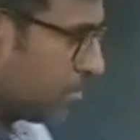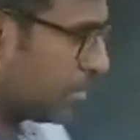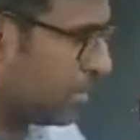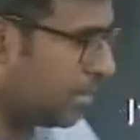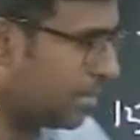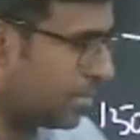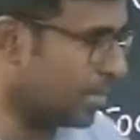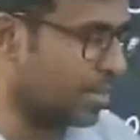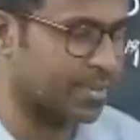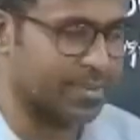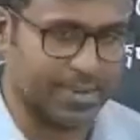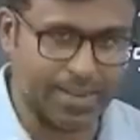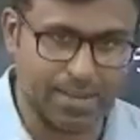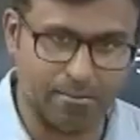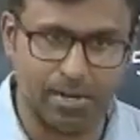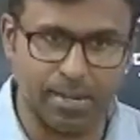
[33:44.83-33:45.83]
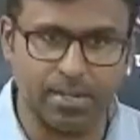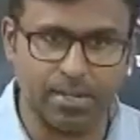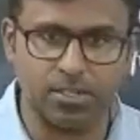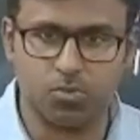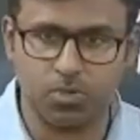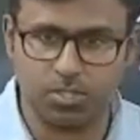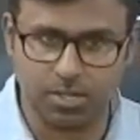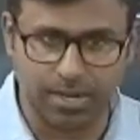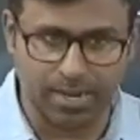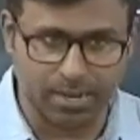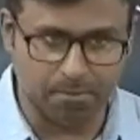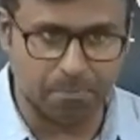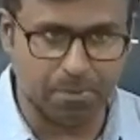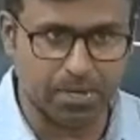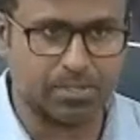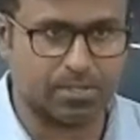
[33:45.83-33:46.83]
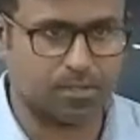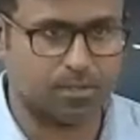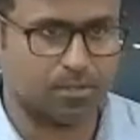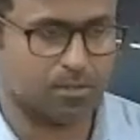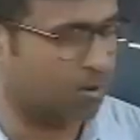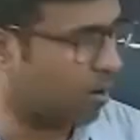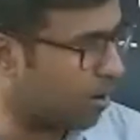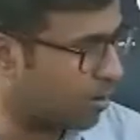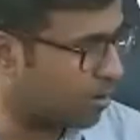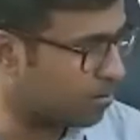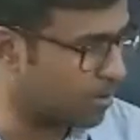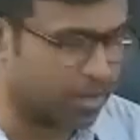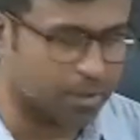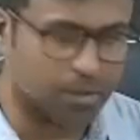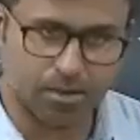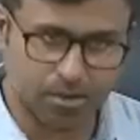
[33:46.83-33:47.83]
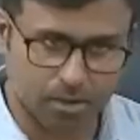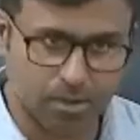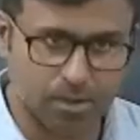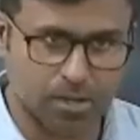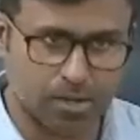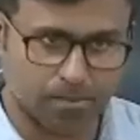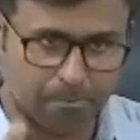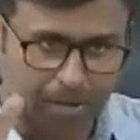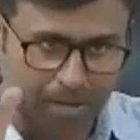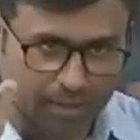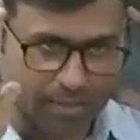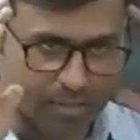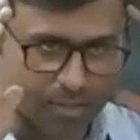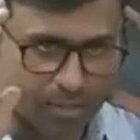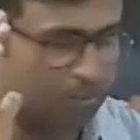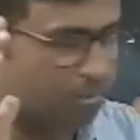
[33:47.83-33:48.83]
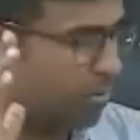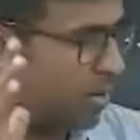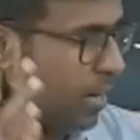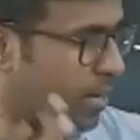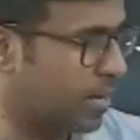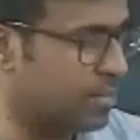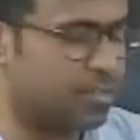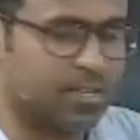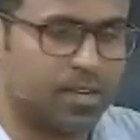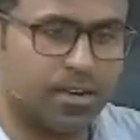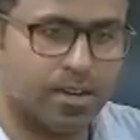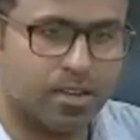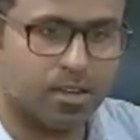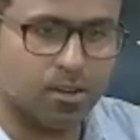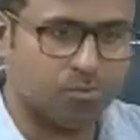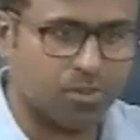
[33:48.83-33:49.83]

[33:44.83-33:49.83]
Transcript: these are timelines which I picked on my basis of understanding of